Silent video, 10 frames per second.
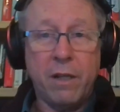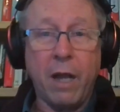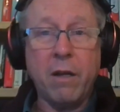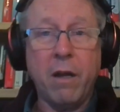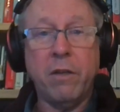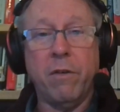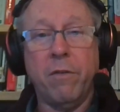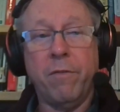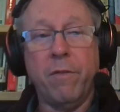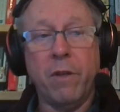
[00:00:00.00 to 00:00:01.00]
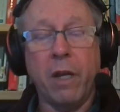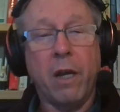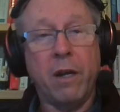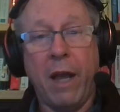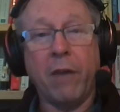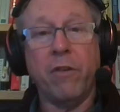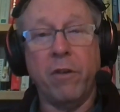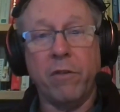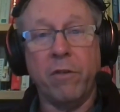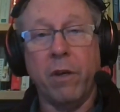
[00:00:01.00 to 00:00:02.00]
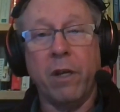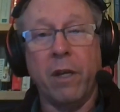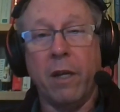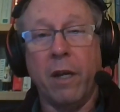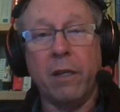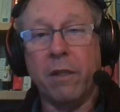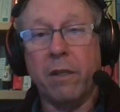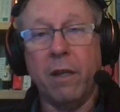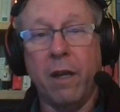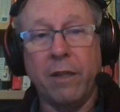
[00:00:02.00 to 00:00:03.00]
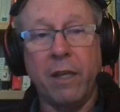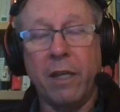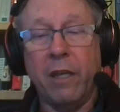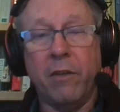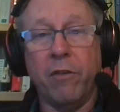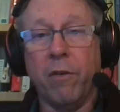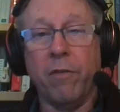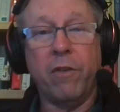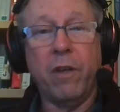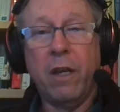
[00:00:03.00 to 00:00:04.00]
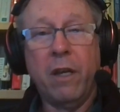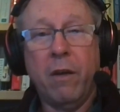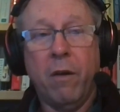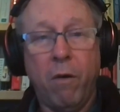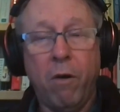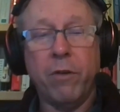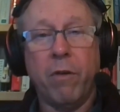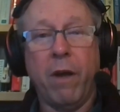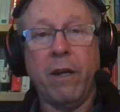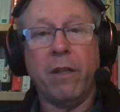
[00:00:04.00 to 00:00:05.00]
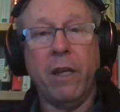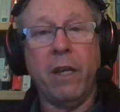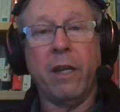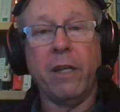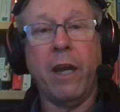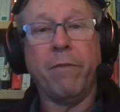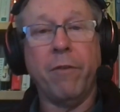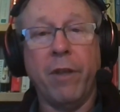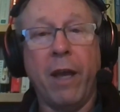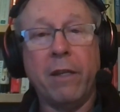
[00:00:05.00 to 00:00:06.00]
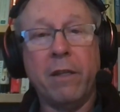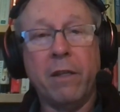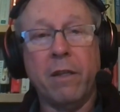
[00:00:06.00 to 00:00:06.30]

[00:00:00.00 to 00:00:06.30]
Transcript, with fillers: That kind of that kind of action is good, and I I think he deserves all the credit that he can get for that.